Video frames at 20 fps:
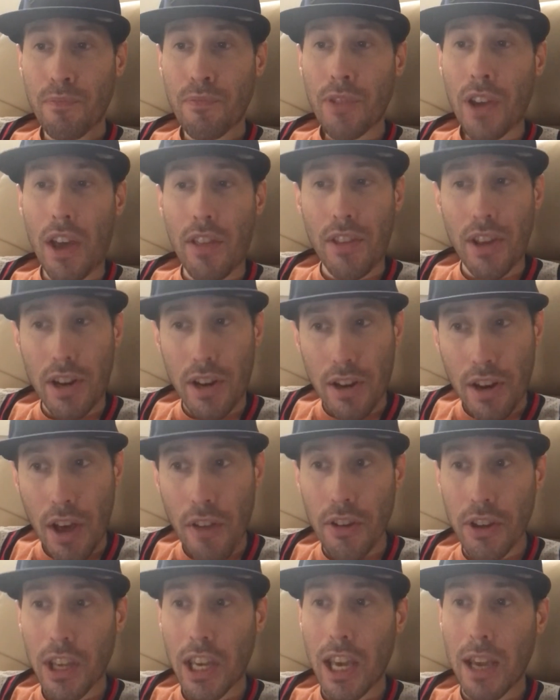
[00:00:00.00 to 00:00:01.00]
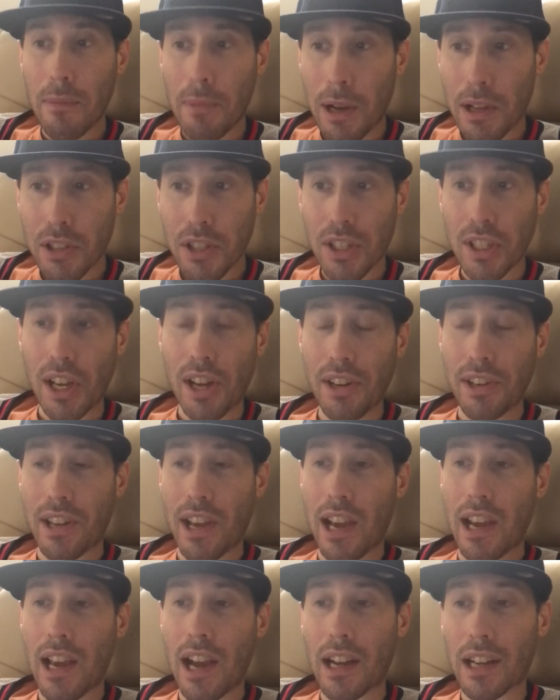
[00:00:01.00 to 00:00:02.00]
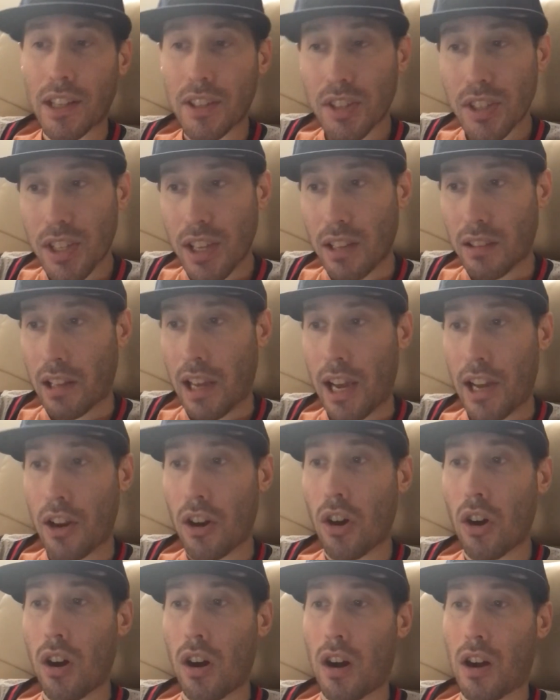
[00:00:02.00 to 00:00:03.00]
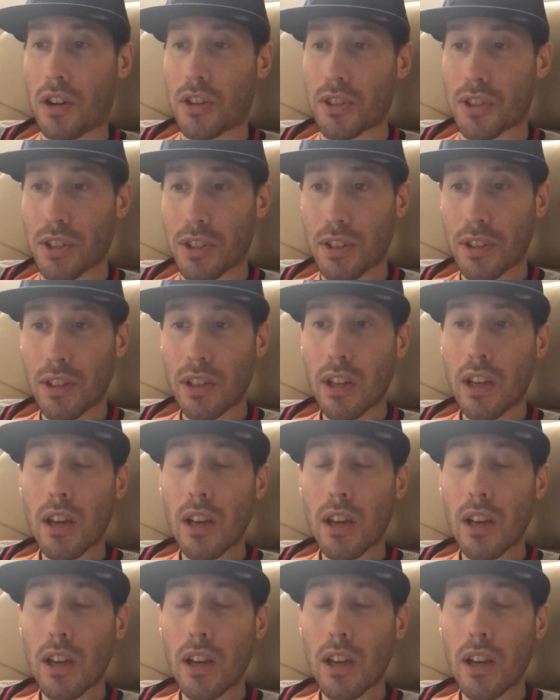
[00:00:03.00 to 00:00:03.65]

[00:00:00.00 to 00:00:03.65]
and then another game on Sunday against the Atlanta Hawks.